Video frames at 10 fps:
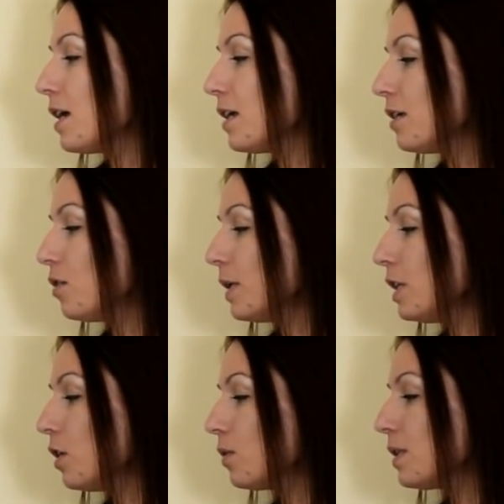you
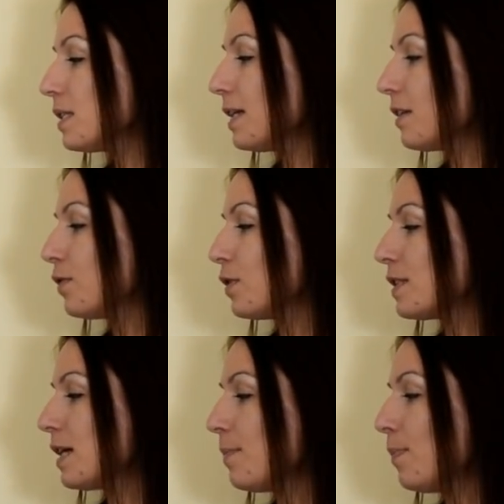may notice that, for
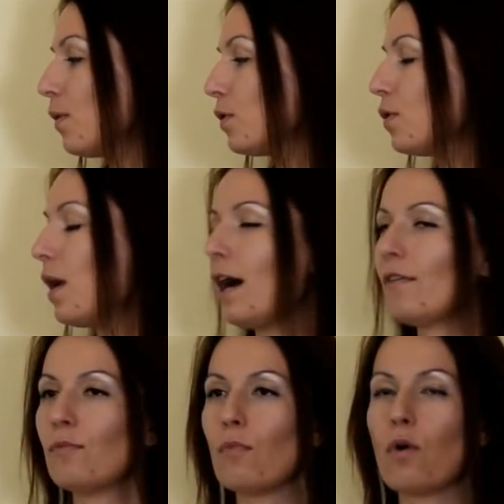example, you
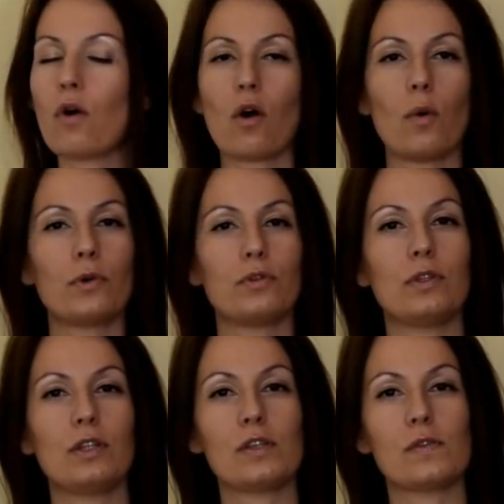have more
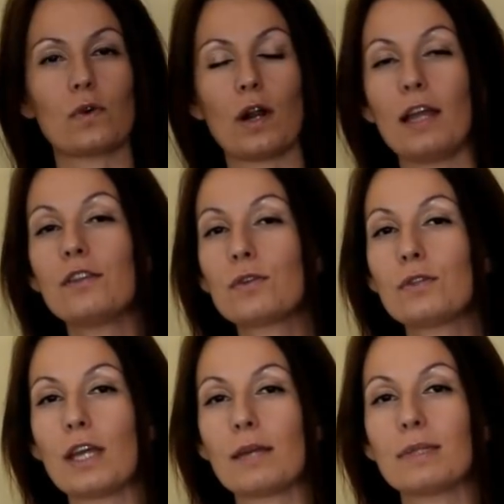opportunities for
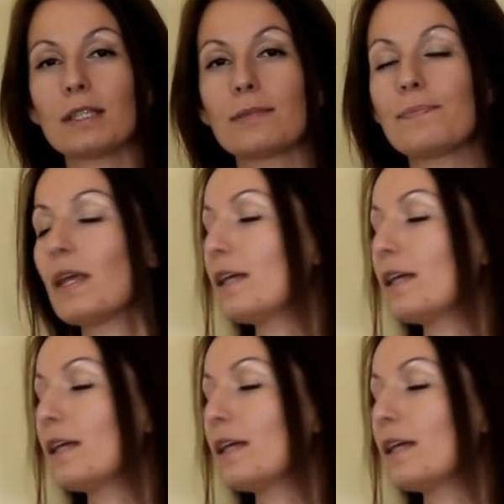entertainment,